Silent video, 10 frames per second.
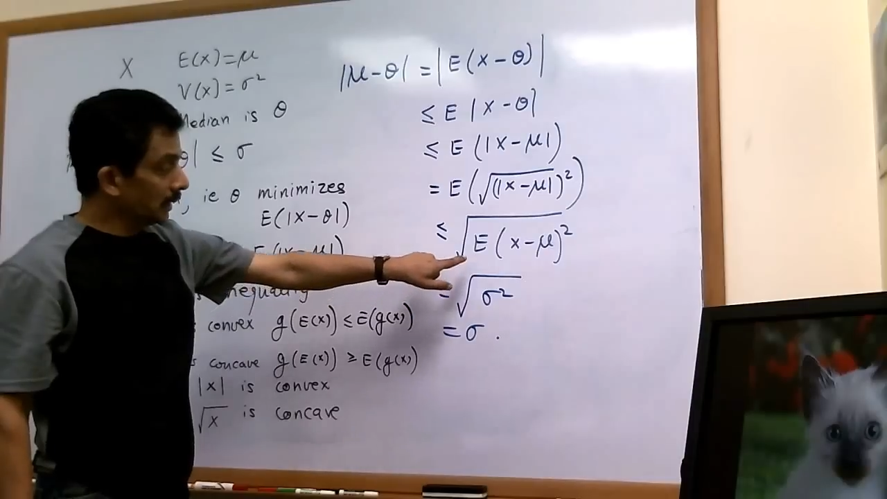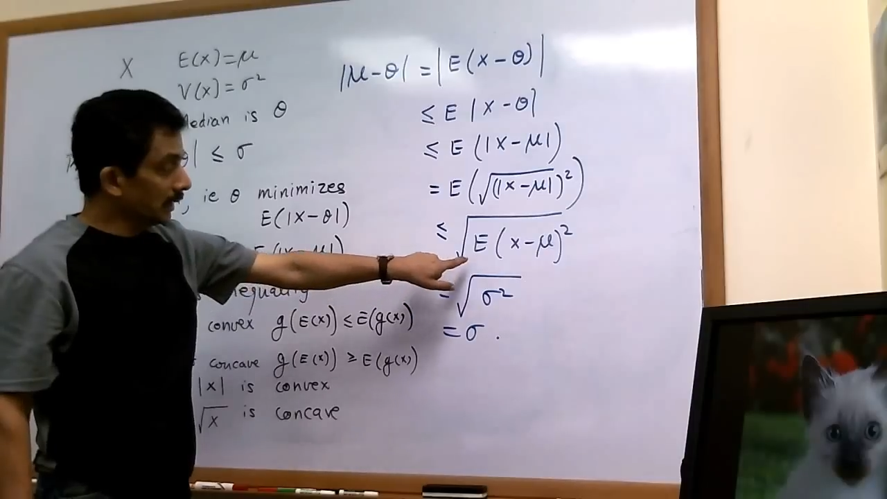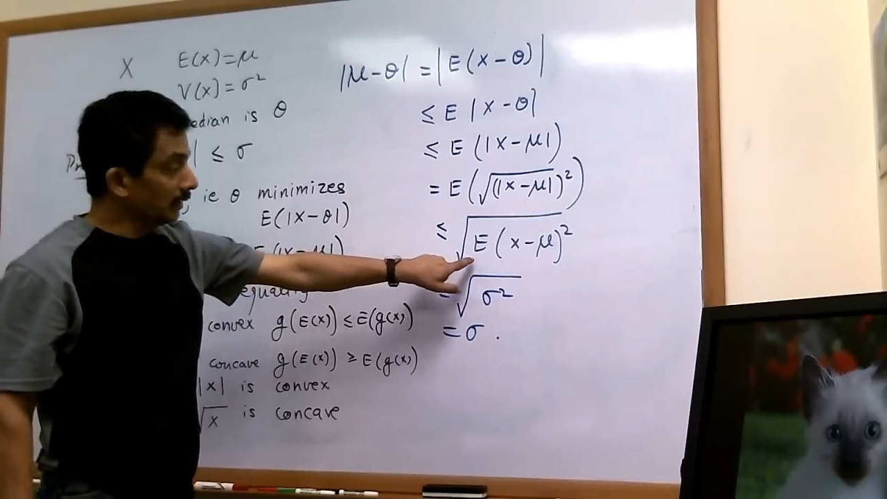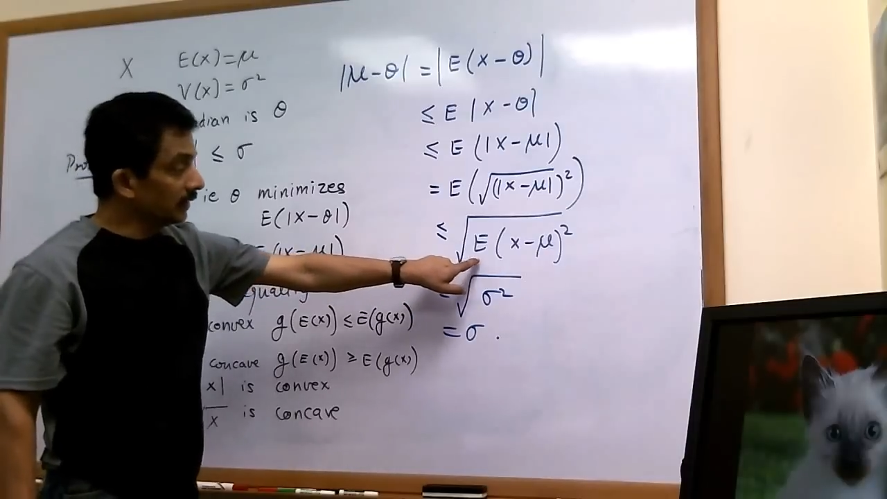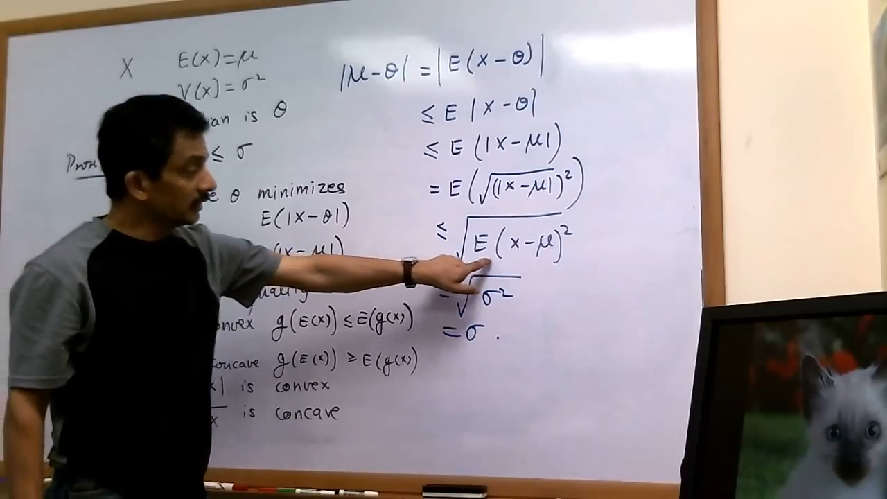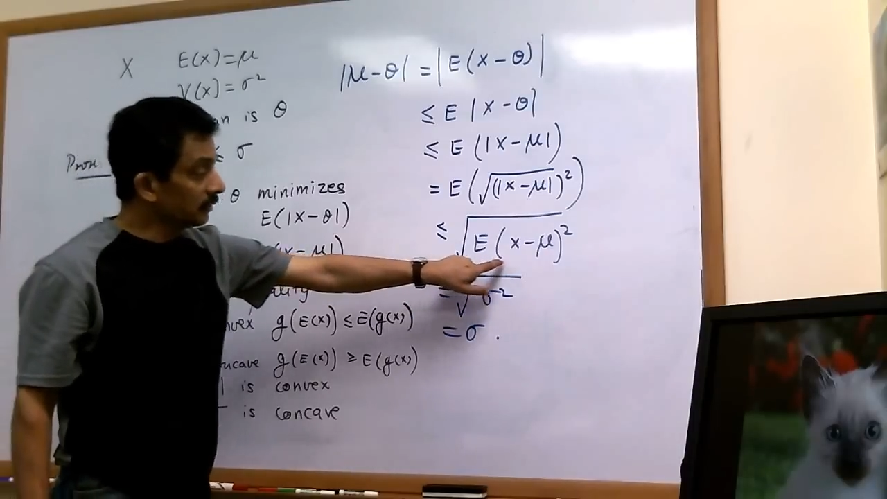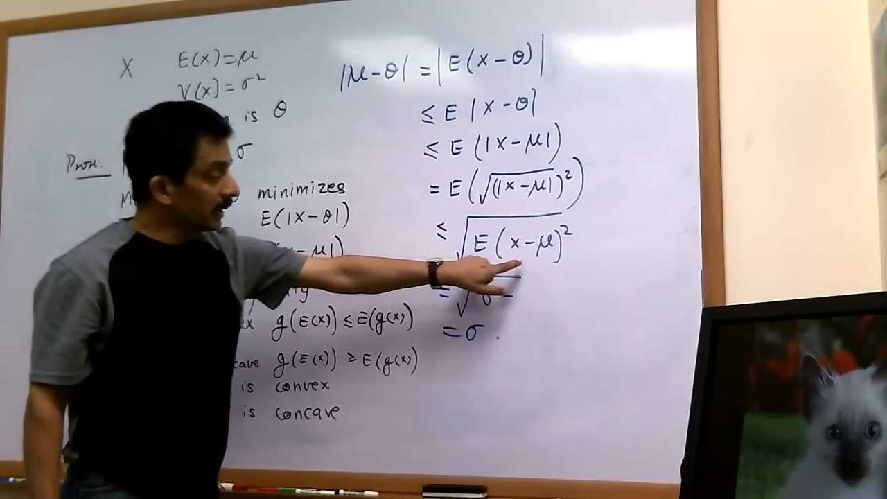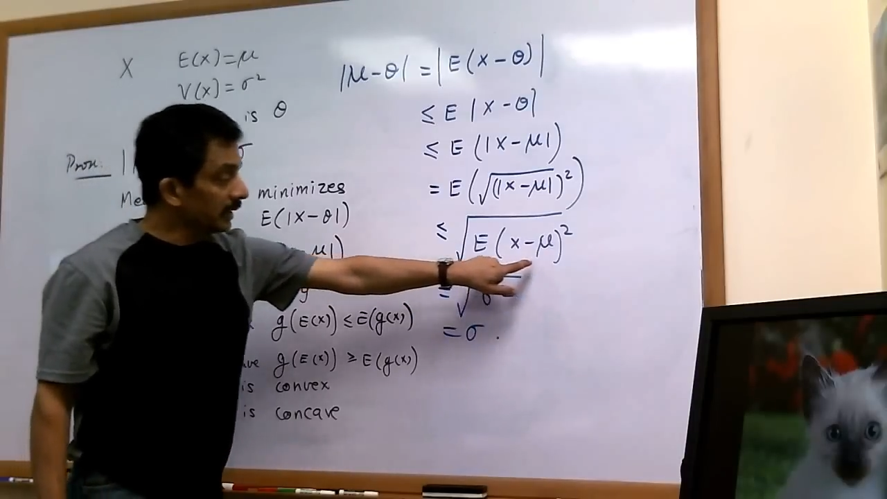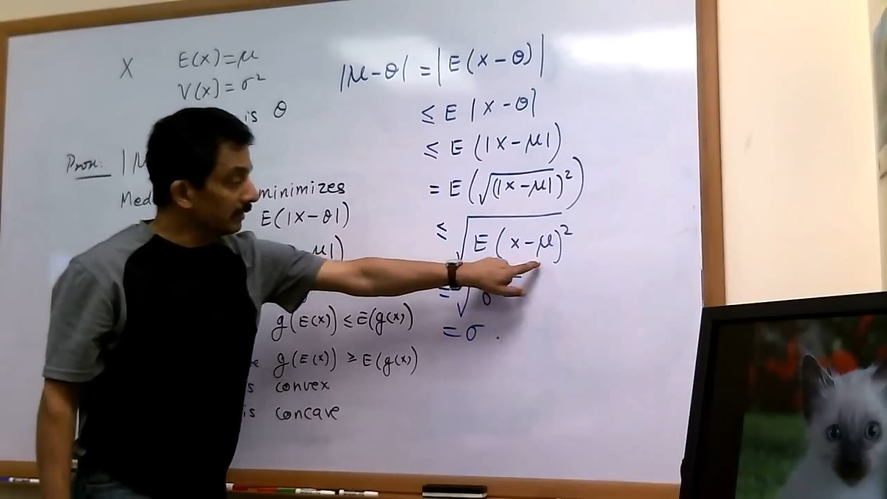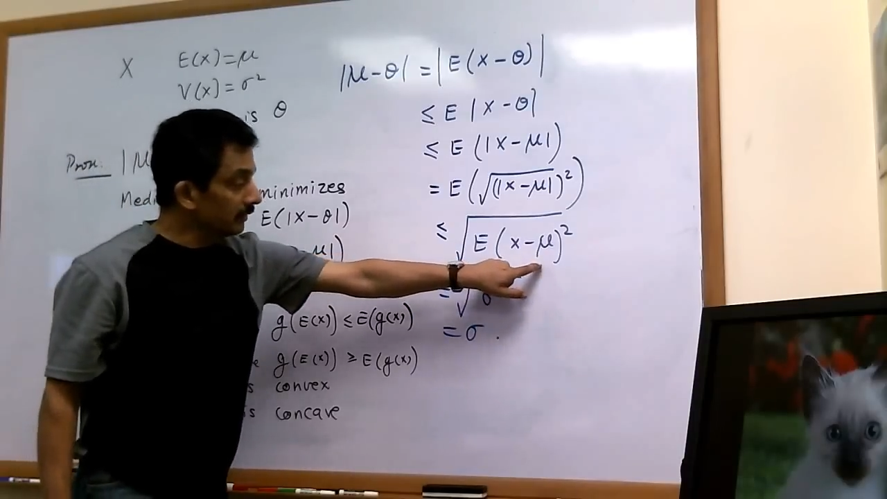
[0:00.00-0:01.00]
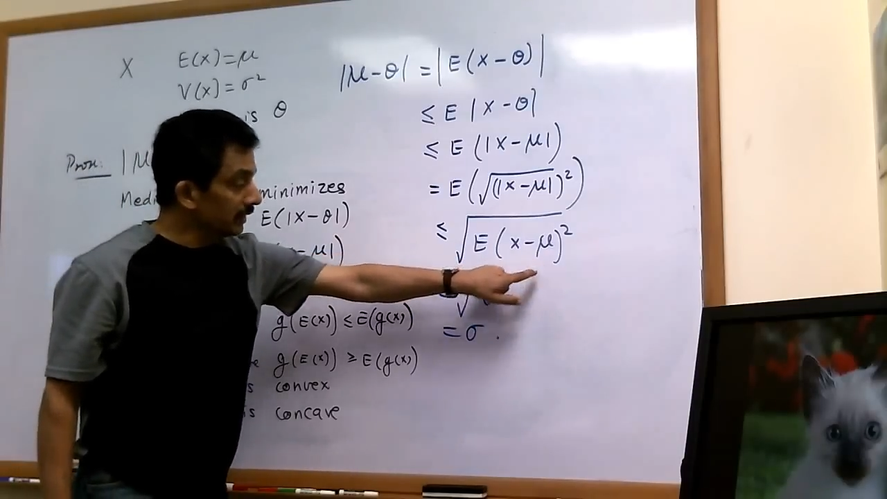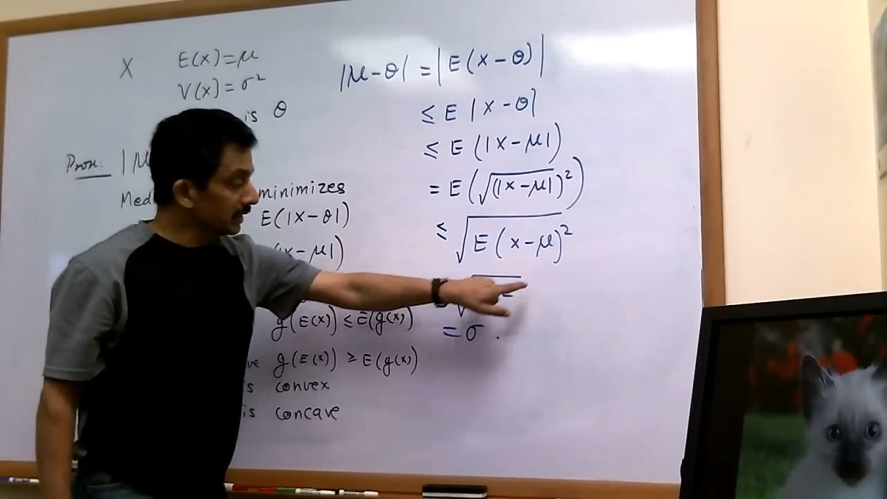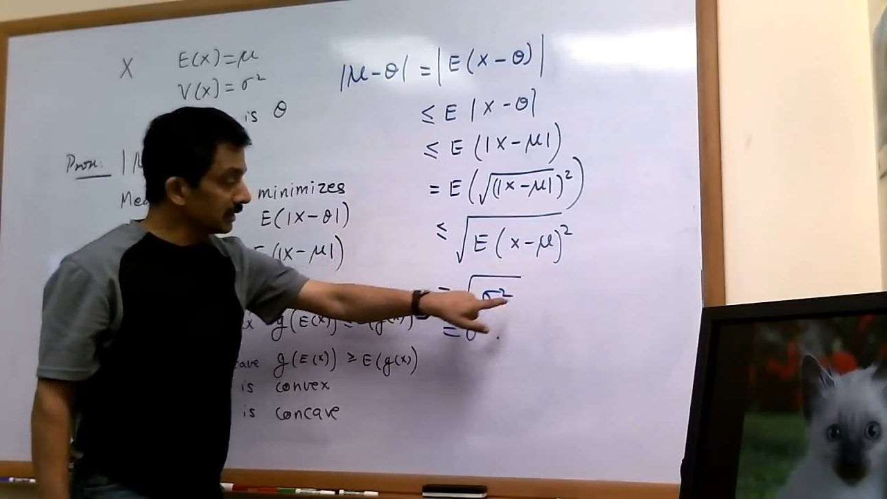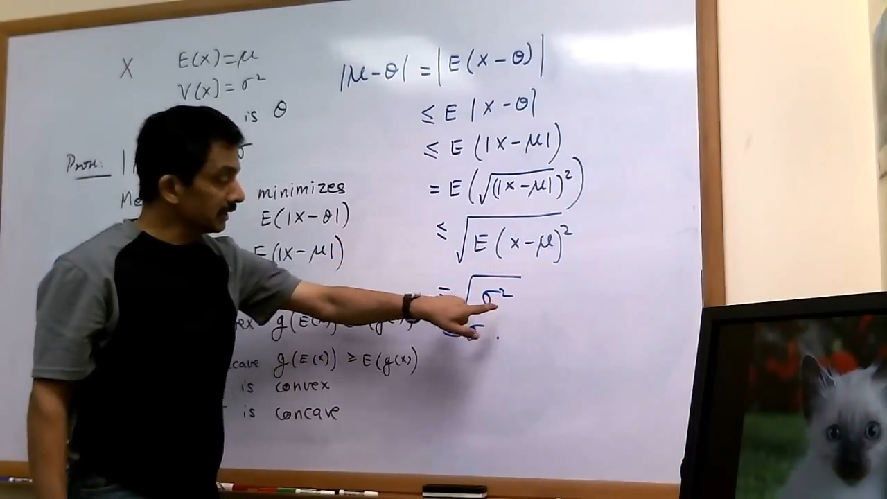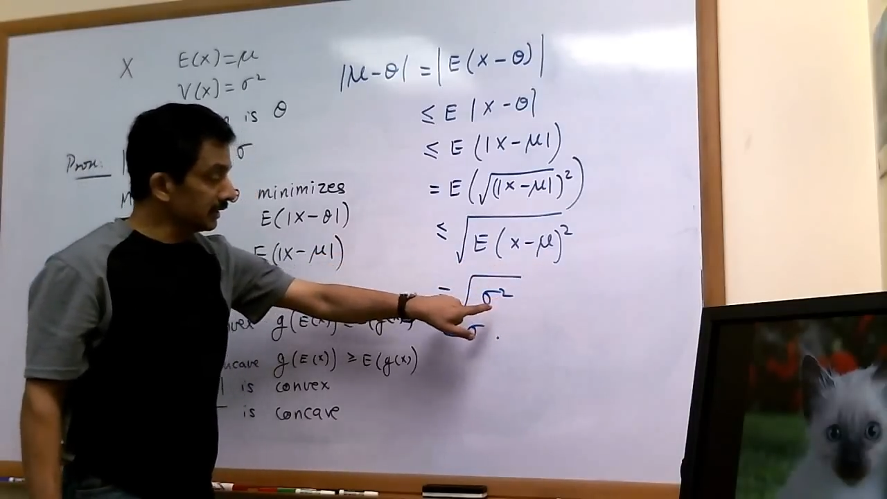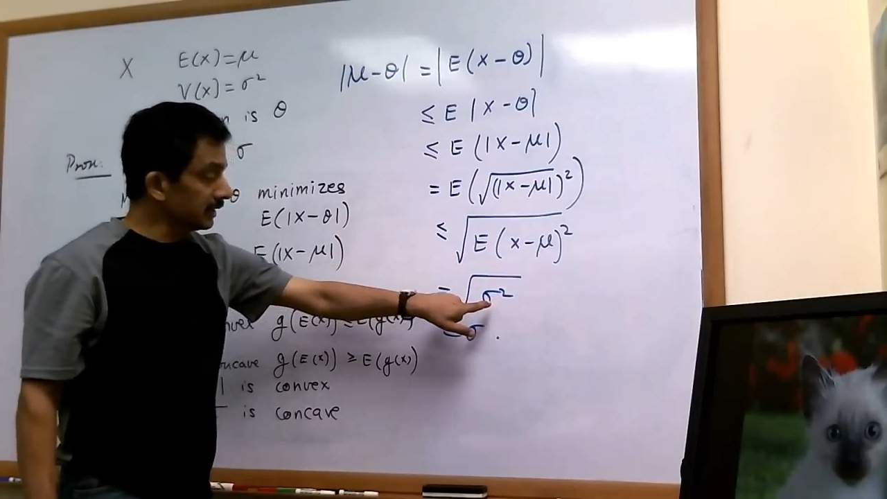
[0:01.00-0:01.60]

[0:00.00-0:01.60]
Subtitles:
Now this by definition